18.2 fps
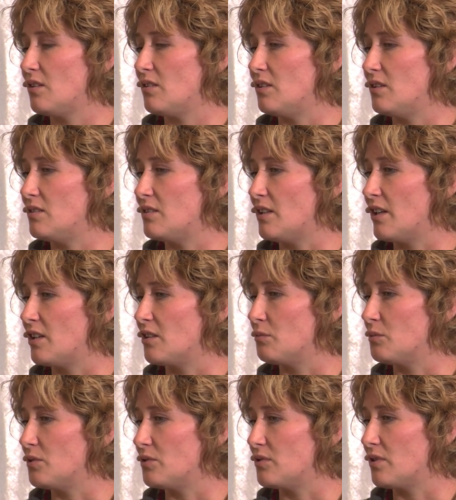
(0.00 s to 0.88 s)
these
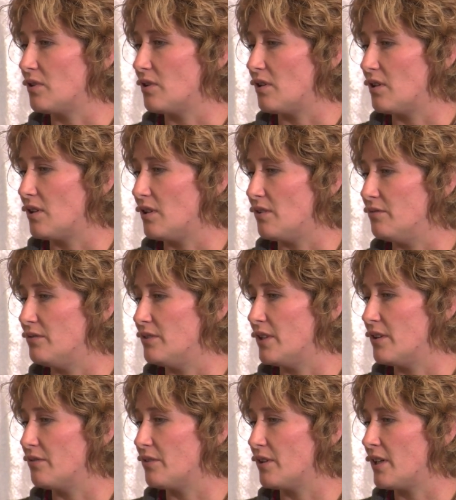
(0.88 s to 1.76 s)
animals have
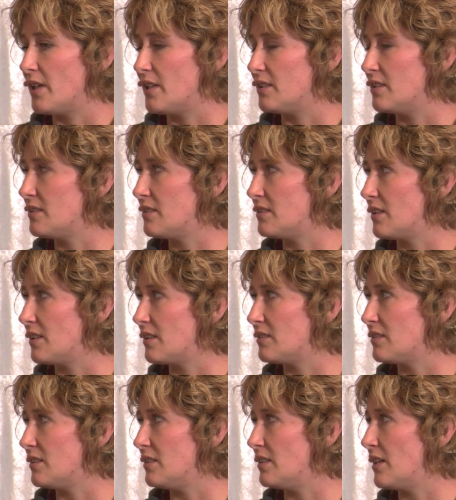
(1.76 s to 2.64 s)
never had
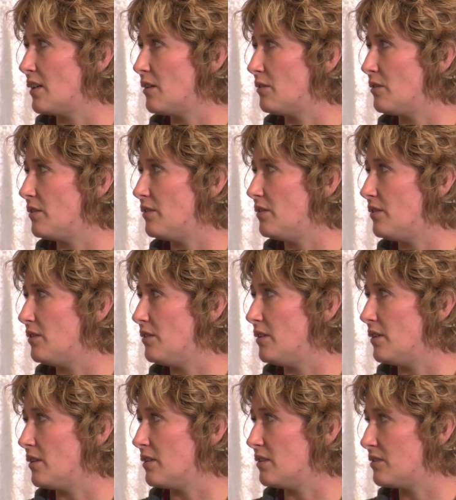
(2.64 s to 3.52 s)
insects, and now
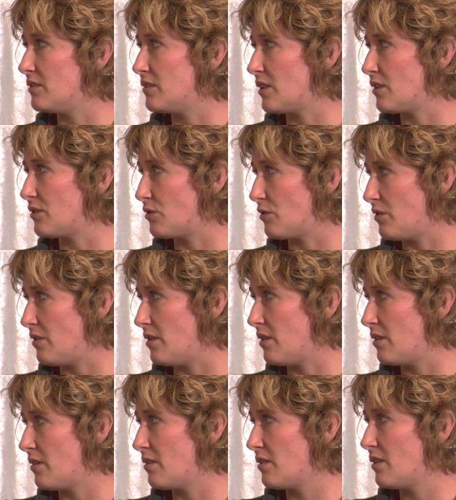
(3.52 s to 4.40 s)
the insects are
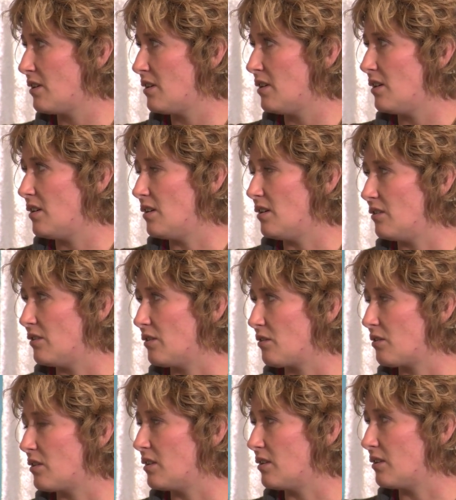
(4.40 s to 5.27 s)
there, and
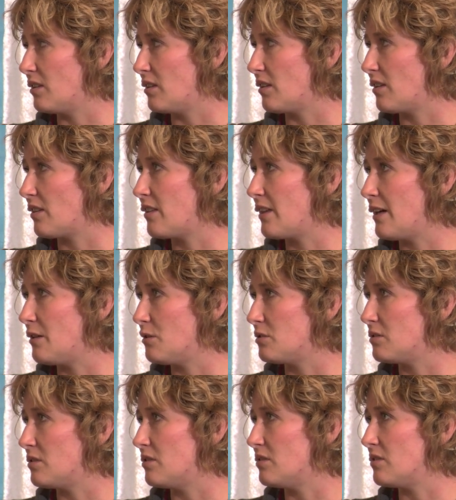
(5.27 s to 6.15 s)
they're killing
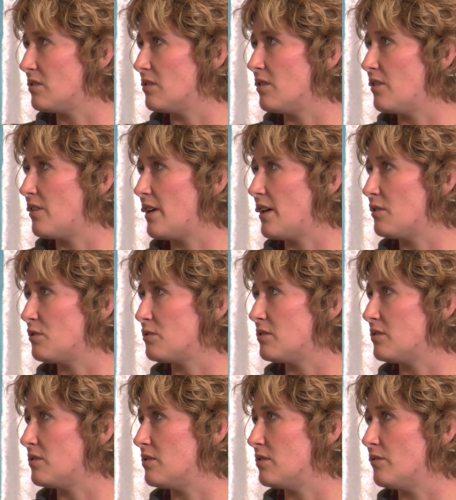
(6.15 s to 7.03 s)
thousands and
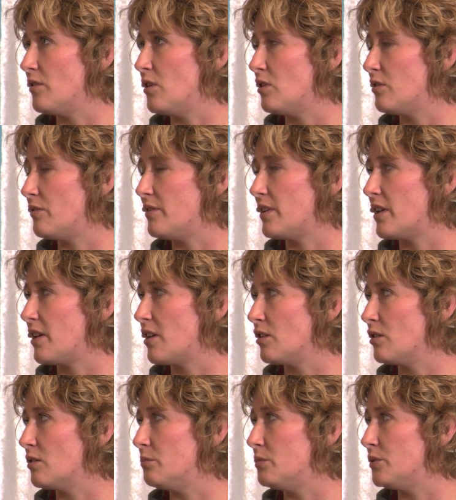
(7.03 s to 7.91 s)
thousands of all of the
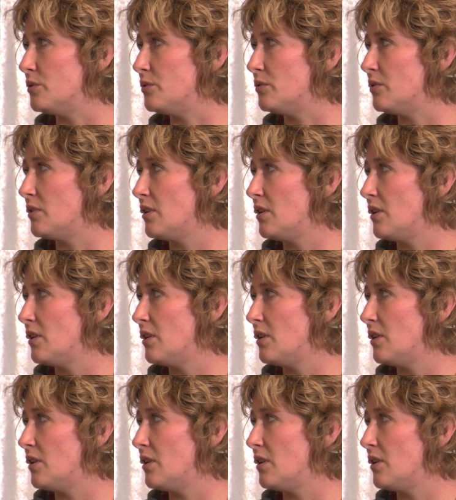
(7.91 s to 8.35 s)
caribou,